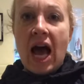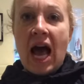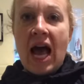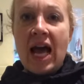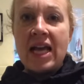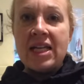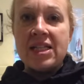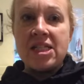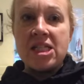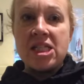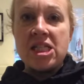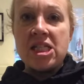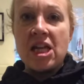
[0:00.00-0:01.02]

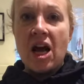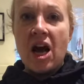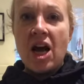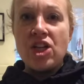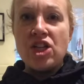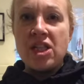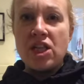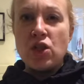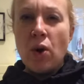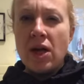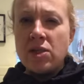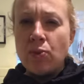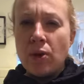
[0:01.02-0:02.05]
and I just think
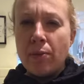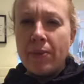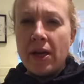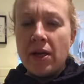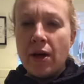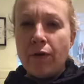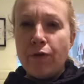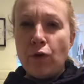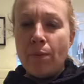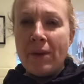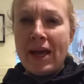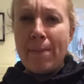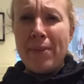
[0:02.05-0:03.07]
twice a week will be enough
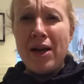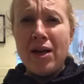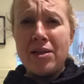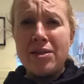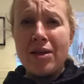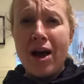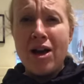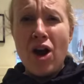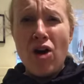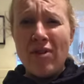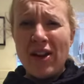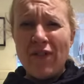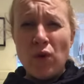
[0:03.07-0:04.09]
for me. Plus, I
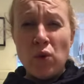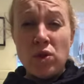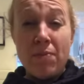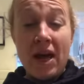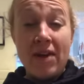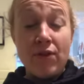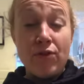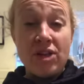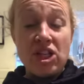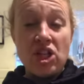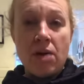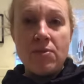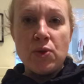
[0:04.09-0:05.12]
can't really afford to pay for three
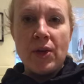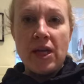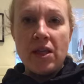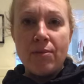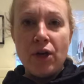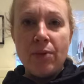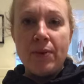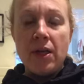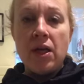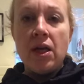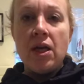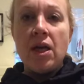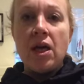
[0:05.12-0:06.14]
times a week at the
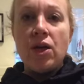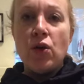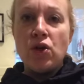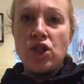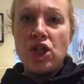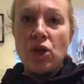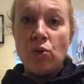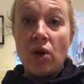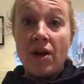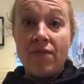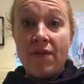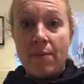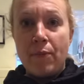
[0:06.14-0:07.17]
moment. Not till
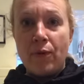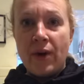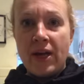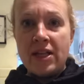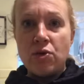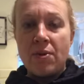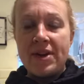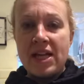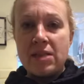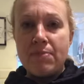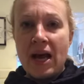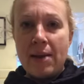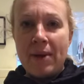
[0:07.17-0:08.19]
like February, till my
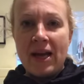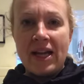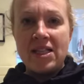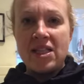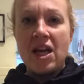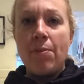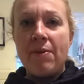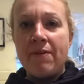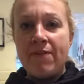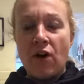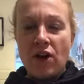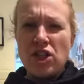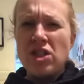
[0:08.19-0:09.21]
next pay packet. So that'll be
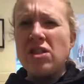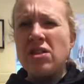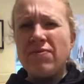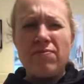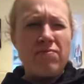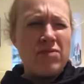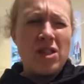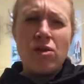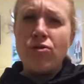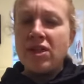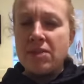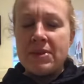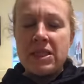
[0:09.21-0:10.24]
fine, just because of just
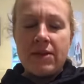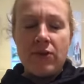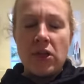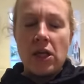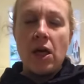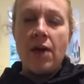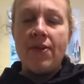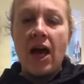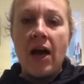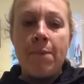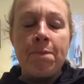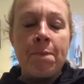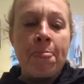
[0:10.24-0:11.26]
Christmas and everything like that.